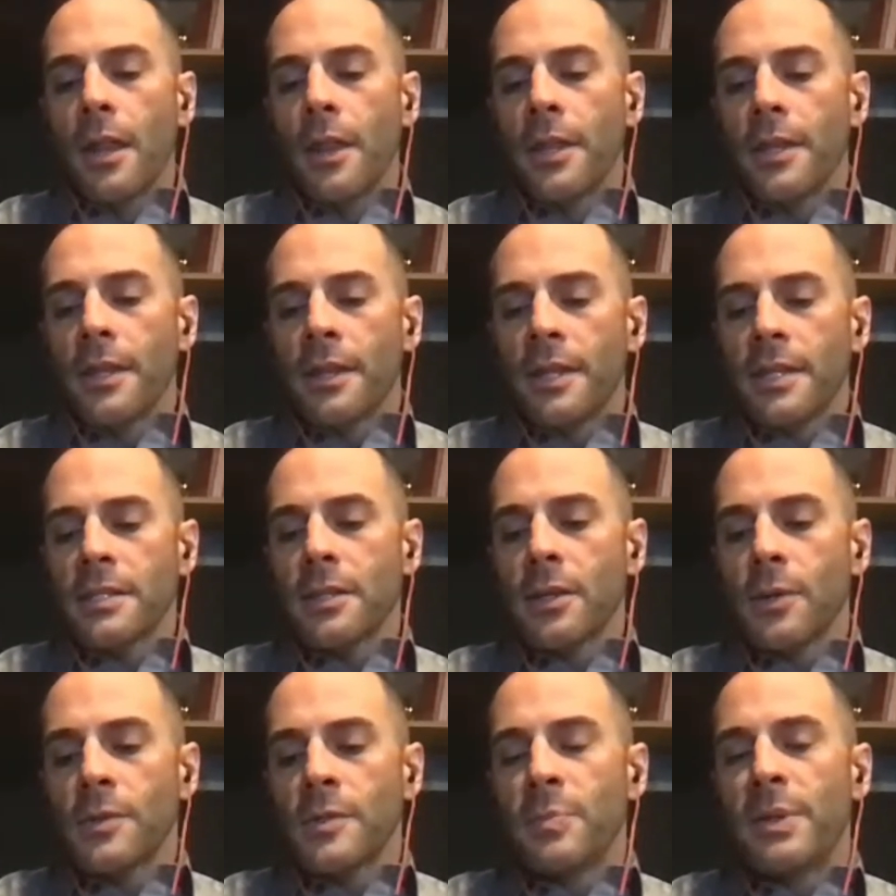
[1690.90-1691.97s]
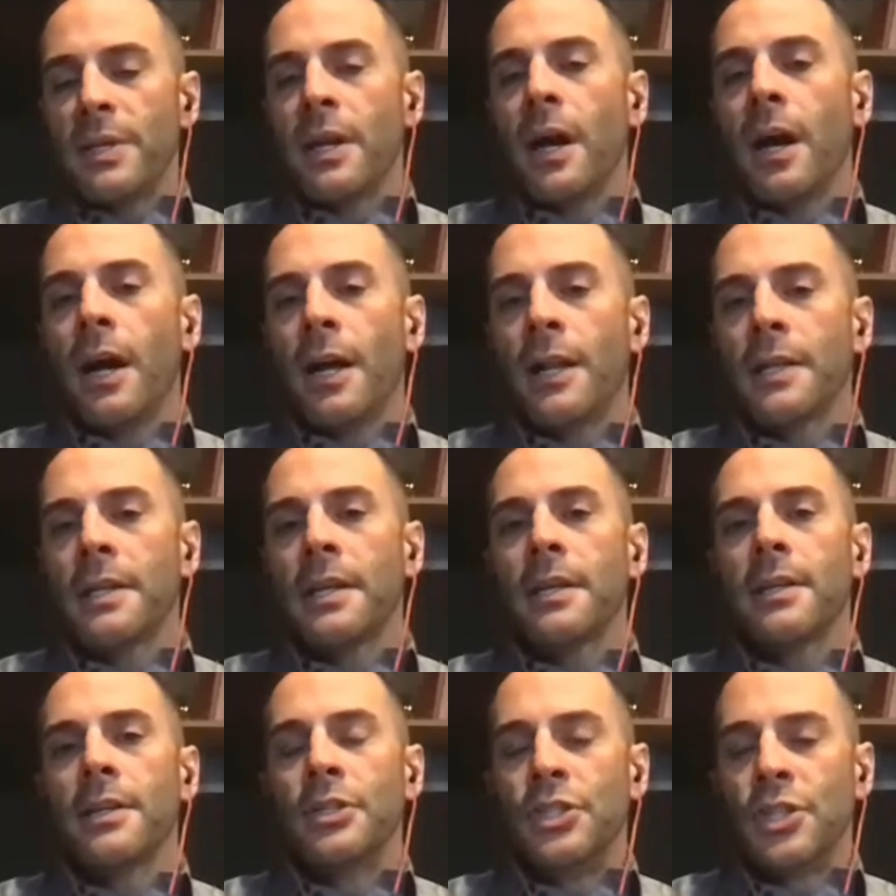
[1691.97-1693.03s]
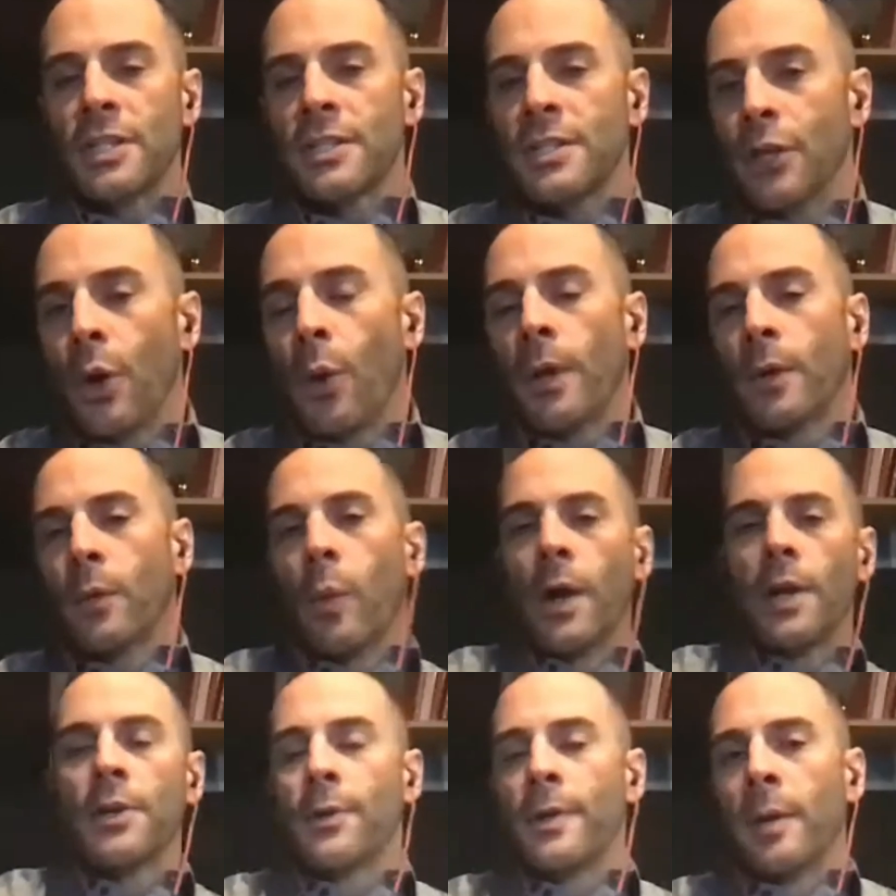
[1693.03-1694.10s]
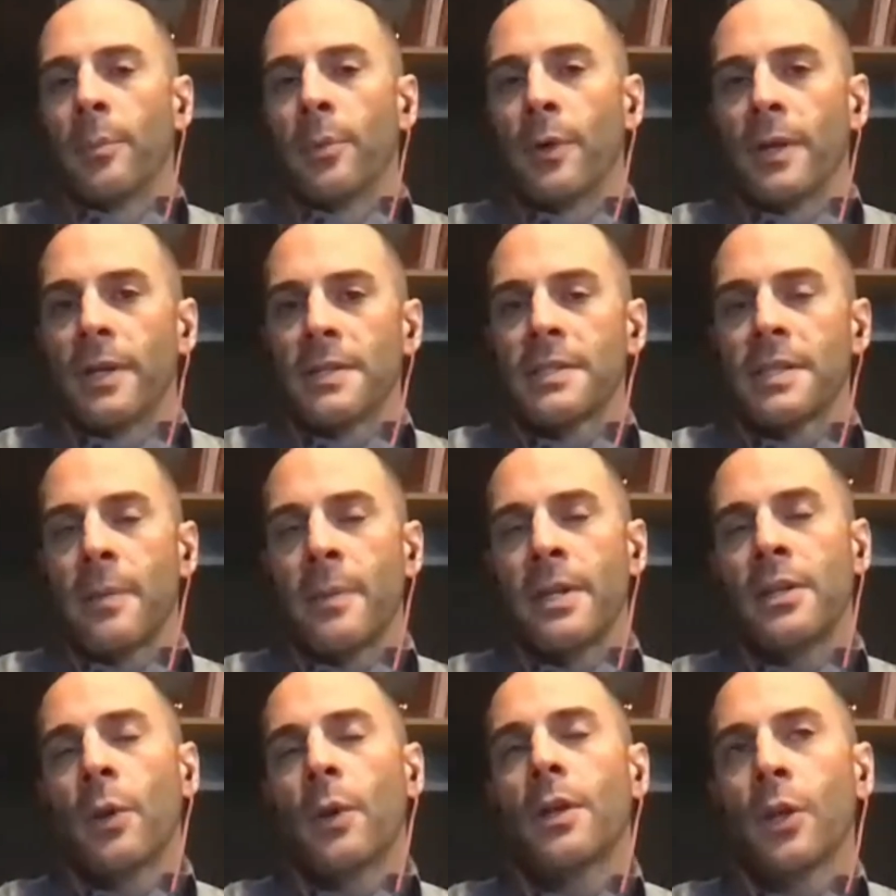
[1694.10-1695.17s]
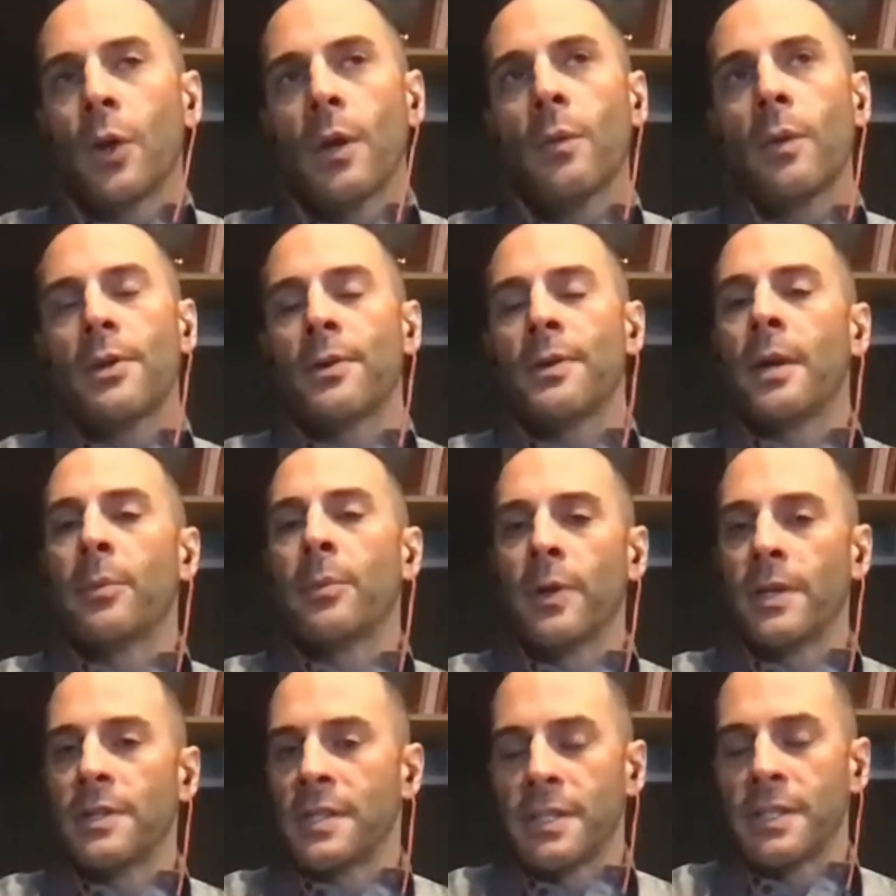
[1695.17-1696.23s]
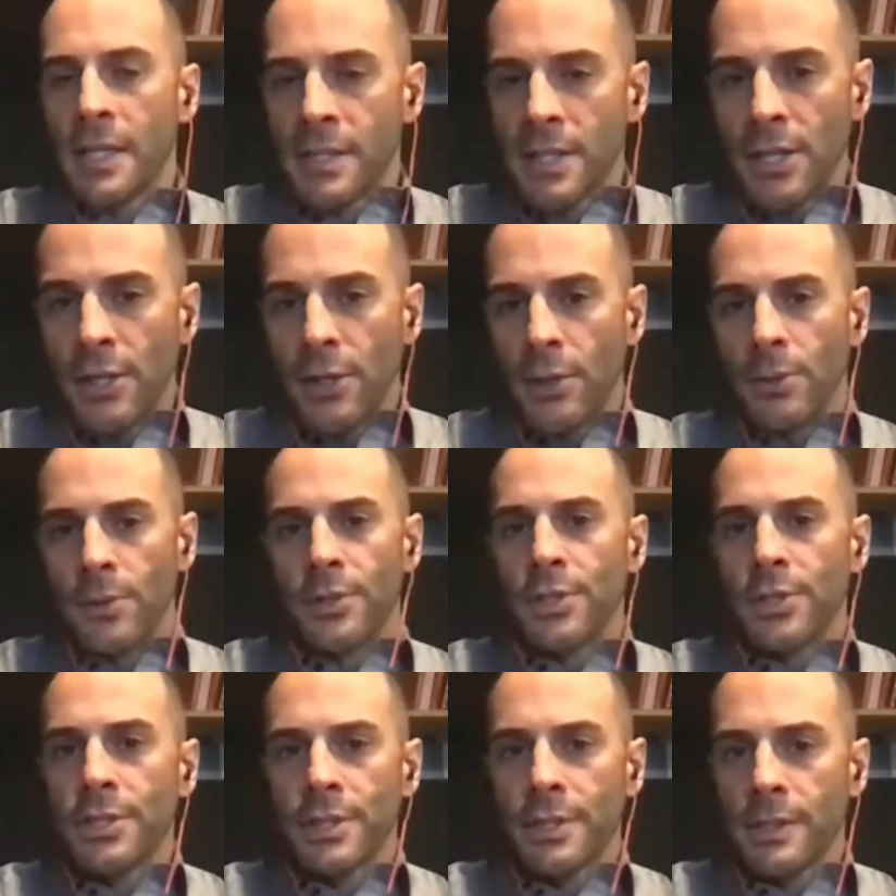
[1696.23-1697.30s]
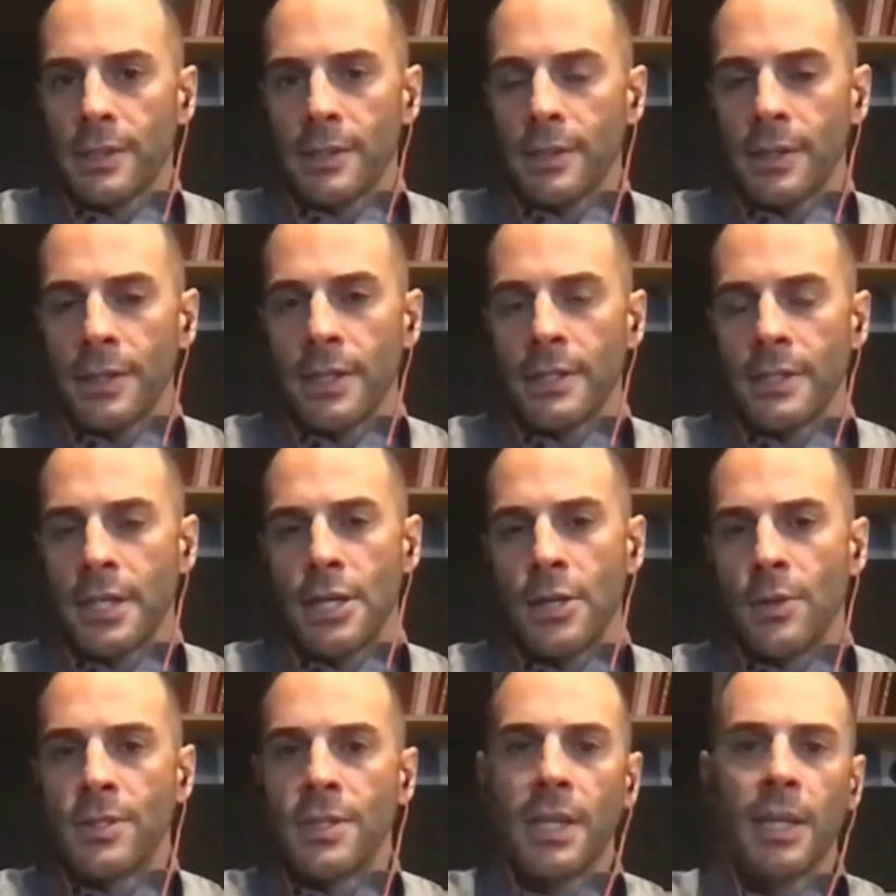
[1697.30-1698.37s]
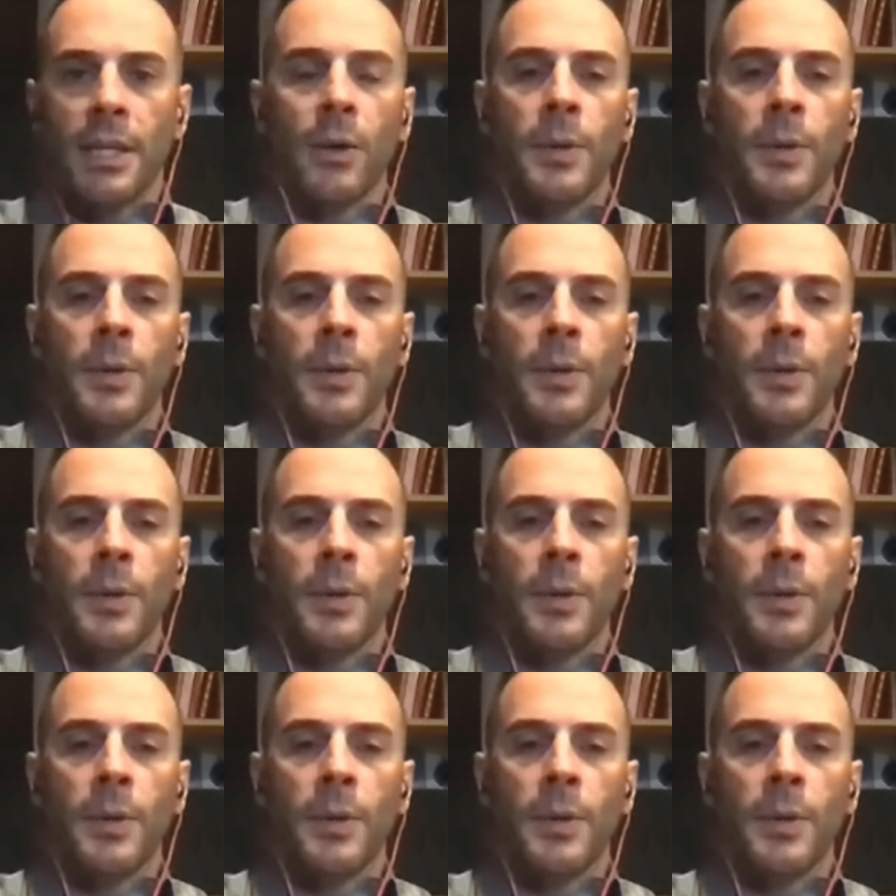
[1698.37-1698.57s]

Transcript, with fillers: Th- this goes beyond just knowing what your number is. I mean, knowing knowing what your number is is, is a huge right a huge thing.